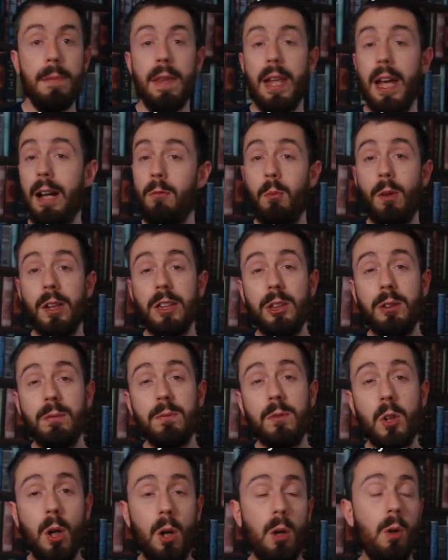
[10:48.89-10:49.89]
And once you've
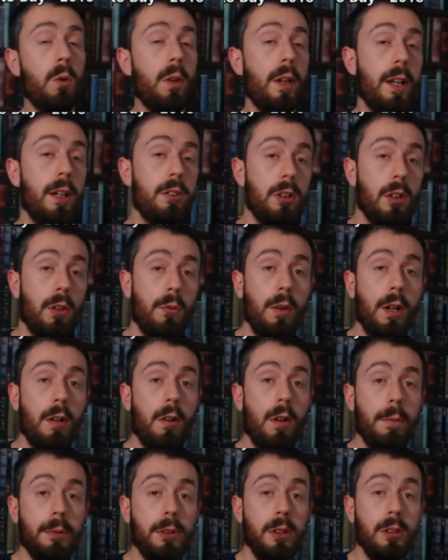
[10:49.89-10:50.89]
got all of those software
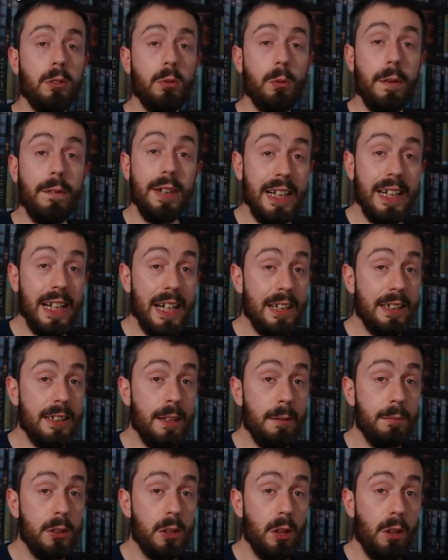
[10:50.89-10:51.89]
options with the D S
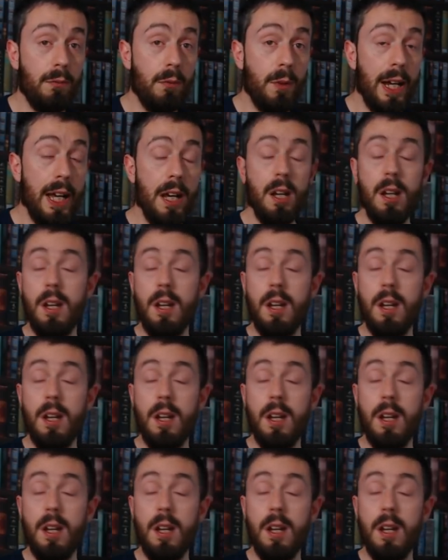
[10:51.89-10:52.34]
M software,